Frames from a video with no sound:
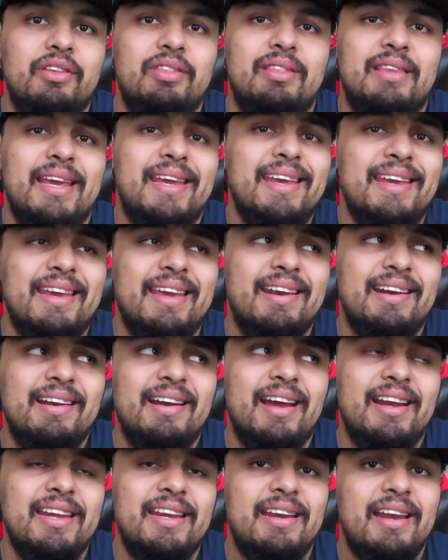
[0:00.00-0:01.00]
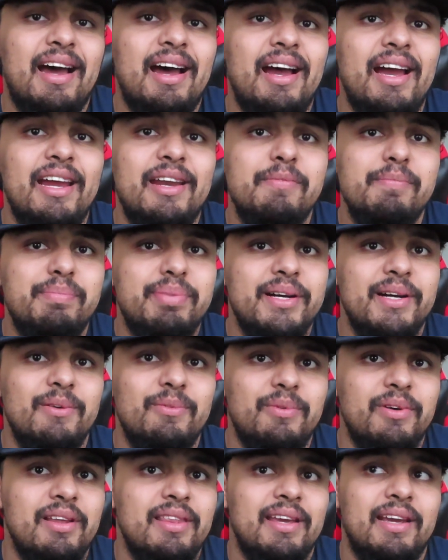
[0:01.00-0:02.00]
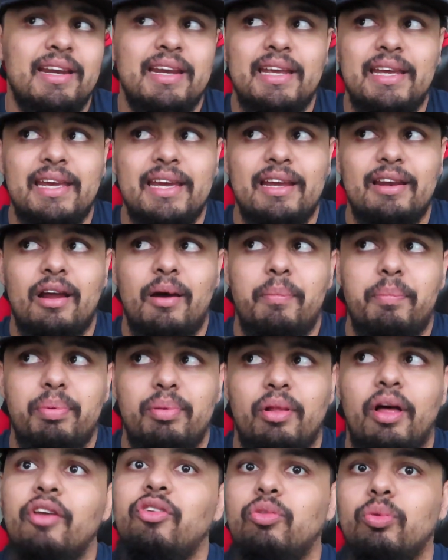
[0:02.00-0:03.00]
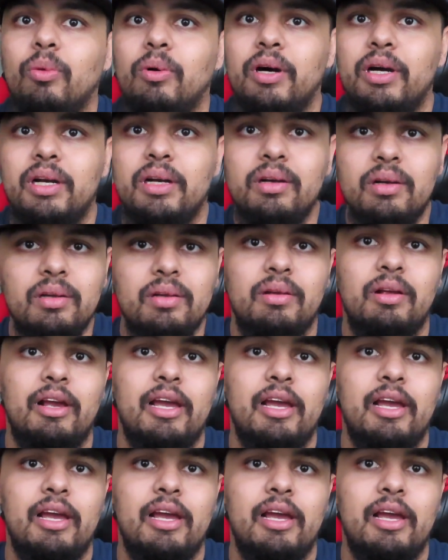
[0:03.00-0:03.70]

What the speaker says: They can get a 99, but what are they going to get? A +1?